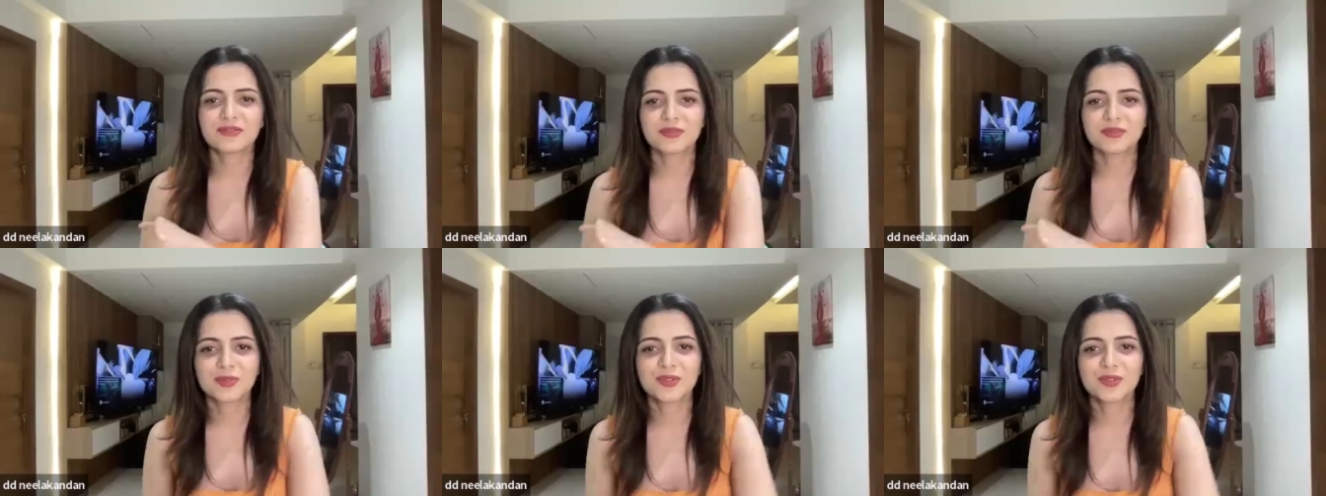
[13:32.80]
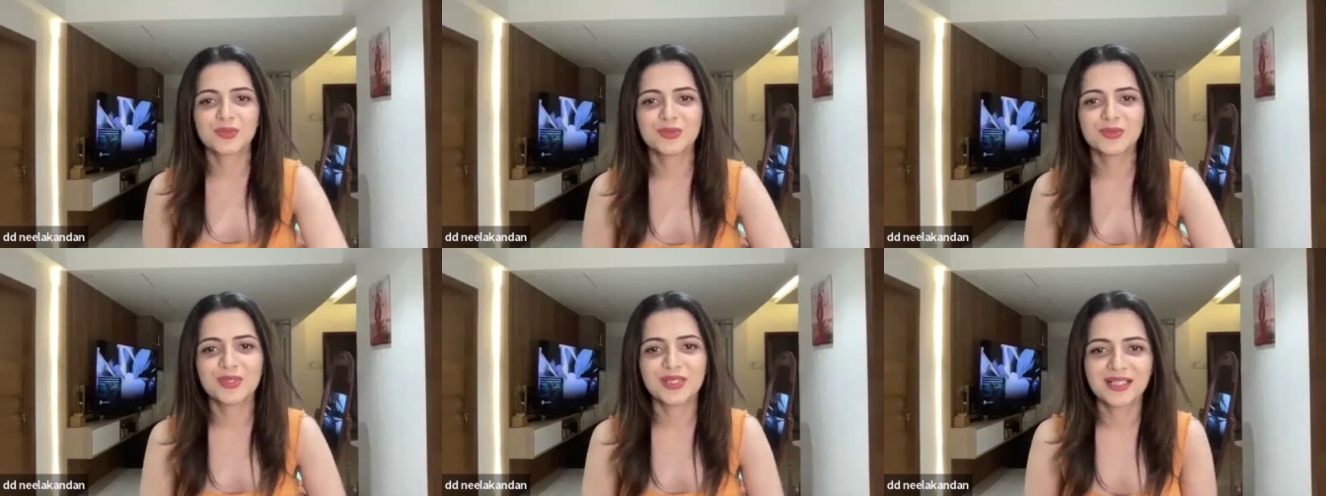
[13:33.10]
it from
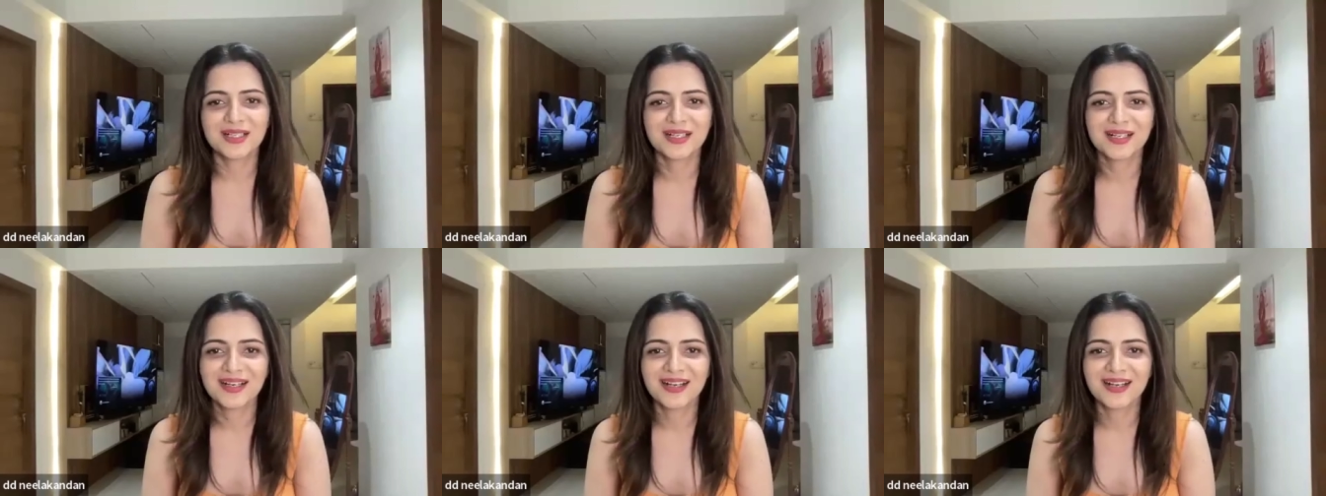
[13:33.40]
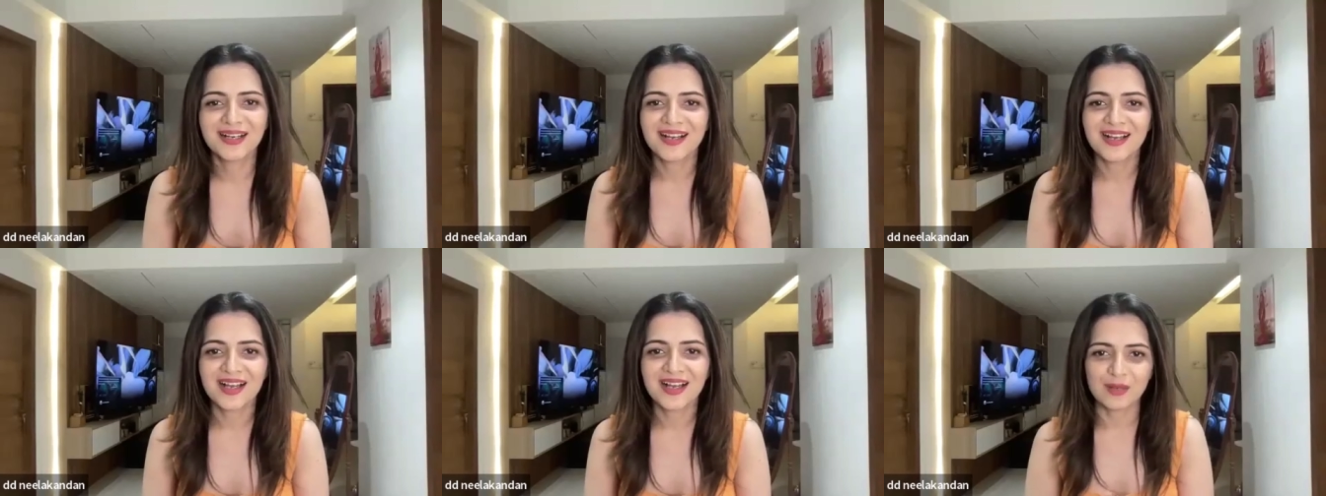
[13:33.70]
you.
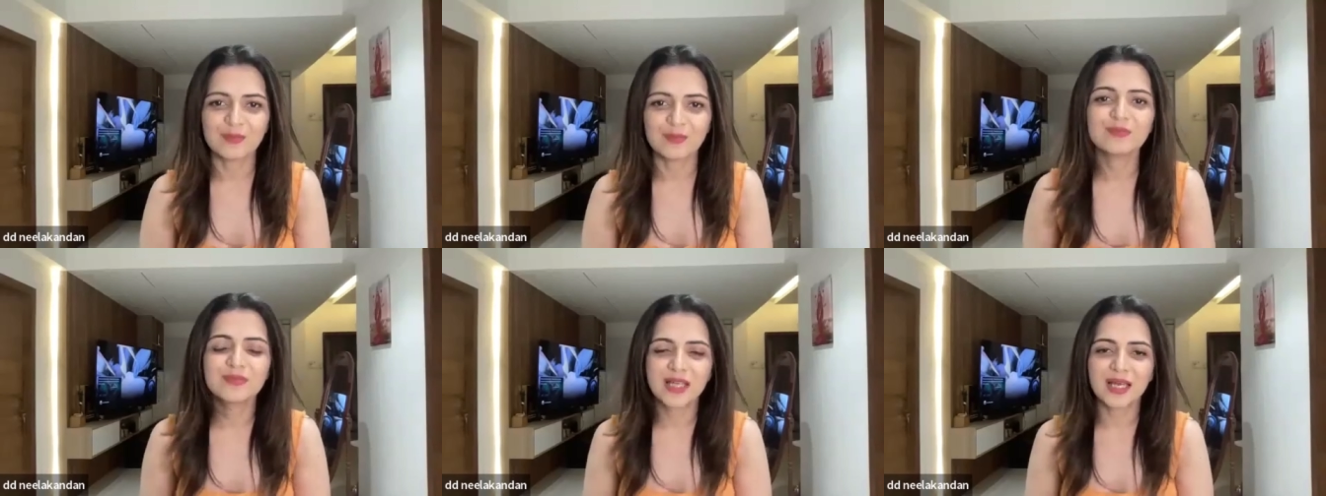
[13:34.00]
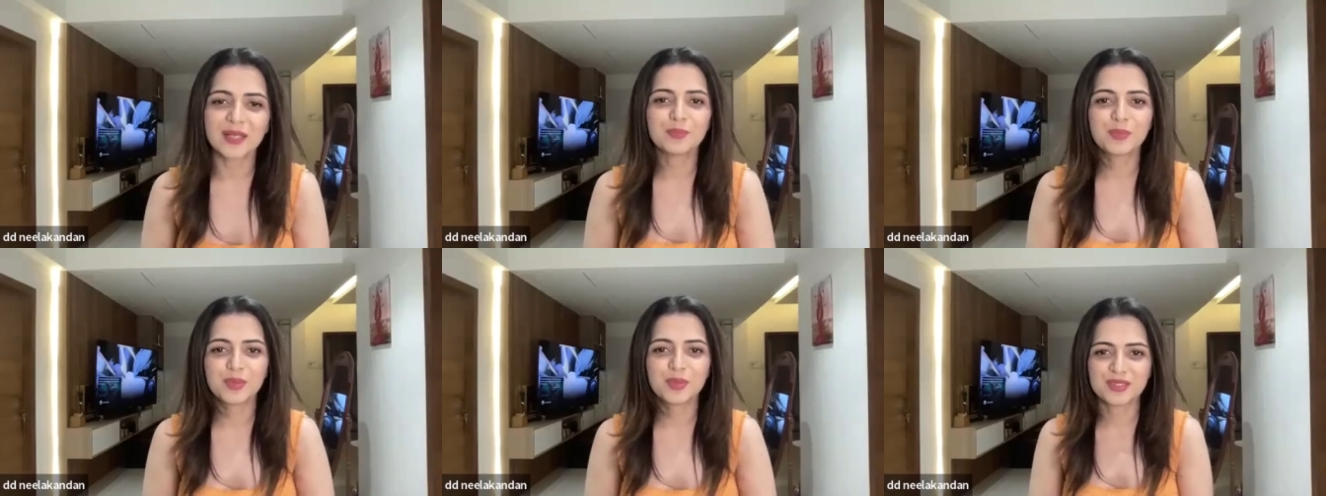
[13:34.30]
I'm
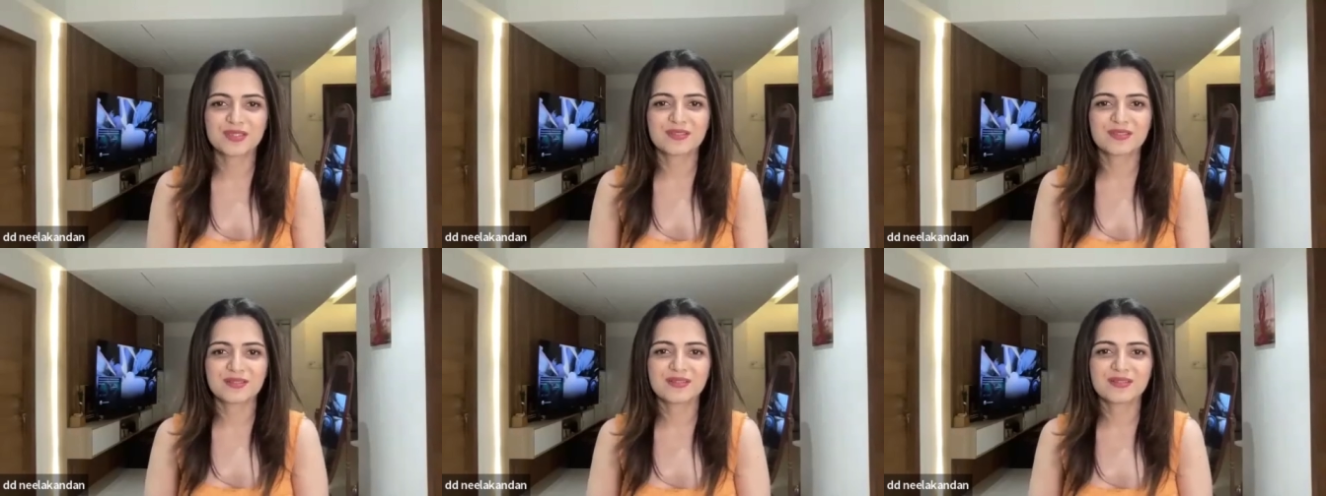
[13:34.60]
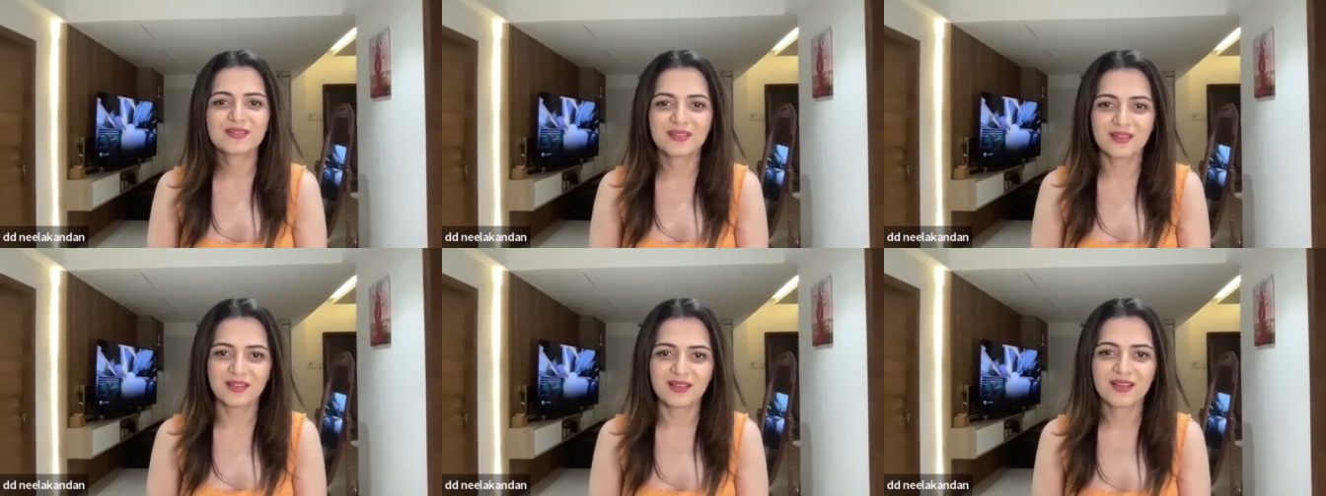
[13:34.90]
that person.